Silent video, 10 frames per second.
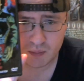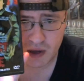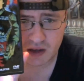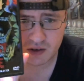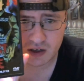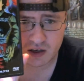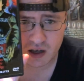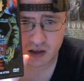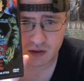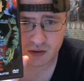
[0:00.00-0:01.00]
Basket
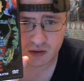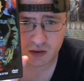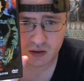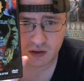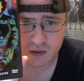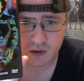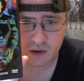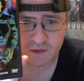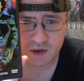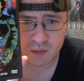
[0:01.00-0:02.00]
Case, a
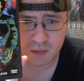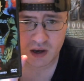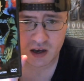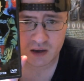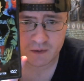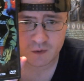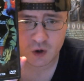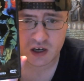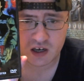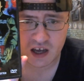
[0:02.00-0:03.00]
film by
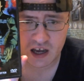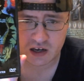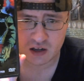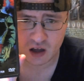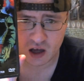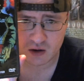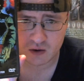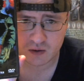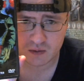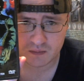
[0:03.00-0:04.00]
Frank
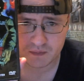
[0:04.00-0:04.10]
Henenlotter.